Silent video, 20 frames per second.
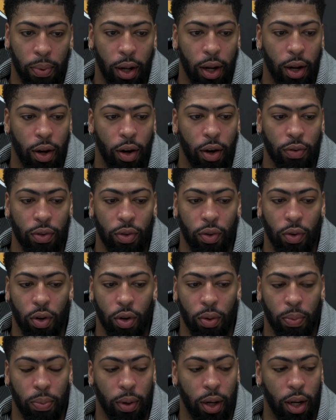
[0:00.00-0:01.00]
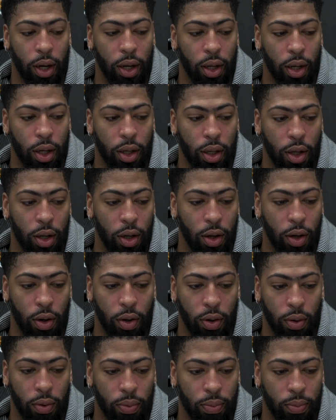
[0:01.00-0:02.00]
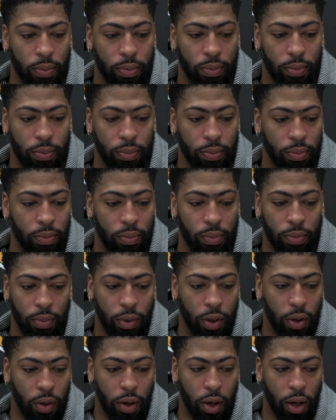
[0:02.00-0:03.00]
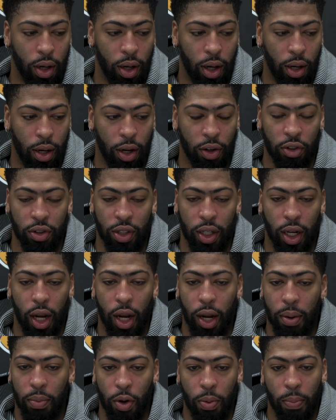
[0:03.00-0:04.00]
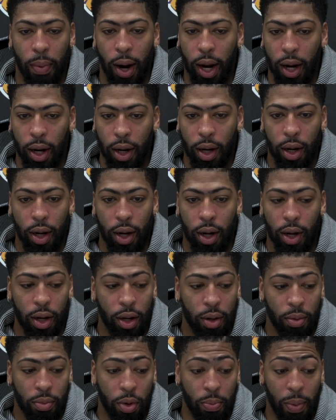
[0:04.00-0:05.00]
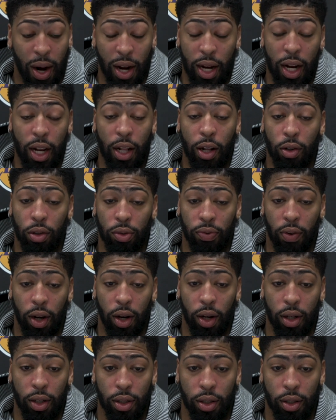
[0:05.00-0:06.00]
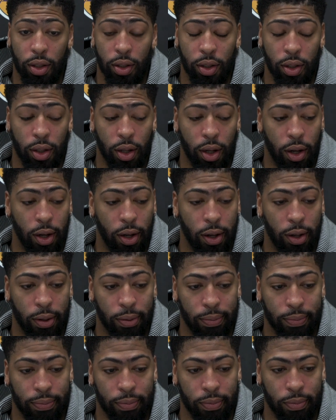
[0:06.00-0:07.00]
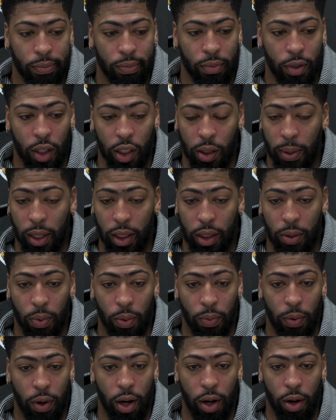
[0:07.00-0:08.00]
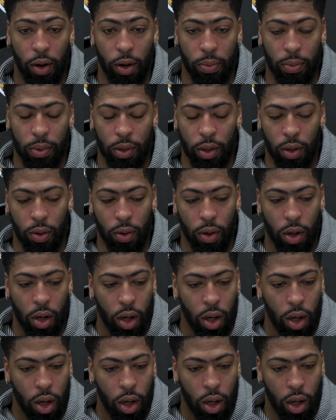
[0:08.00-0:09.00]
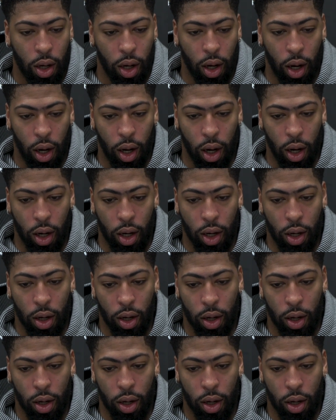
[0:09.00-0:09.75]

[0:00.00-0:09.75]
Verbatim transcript: playoffs or playing a you know you know a, another team, you might you might need those fans, um, especially when we're at home. So uh,